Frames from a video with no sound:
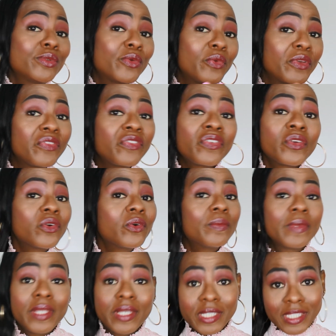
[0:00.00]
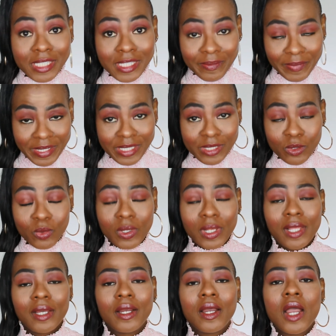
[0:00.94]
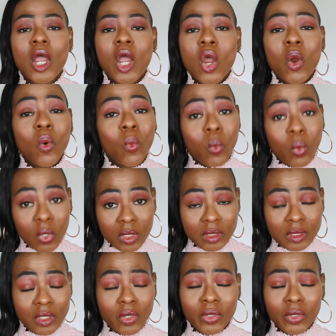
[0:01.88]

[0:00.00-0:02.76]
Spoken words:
refilm this particular one.